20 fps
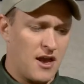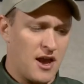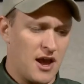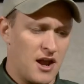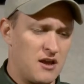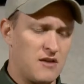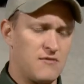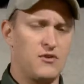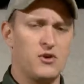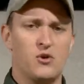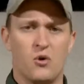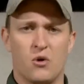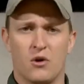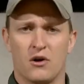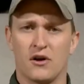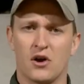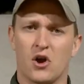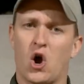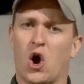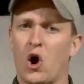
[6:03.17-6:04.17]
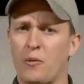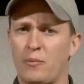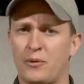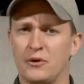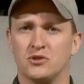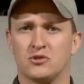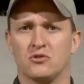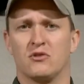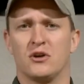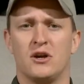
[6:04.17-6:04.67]
any of you who are in
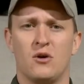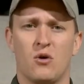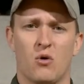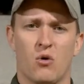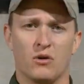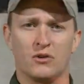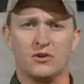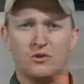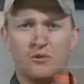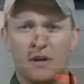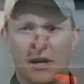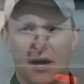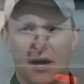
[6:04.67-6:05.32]
carpentry or do any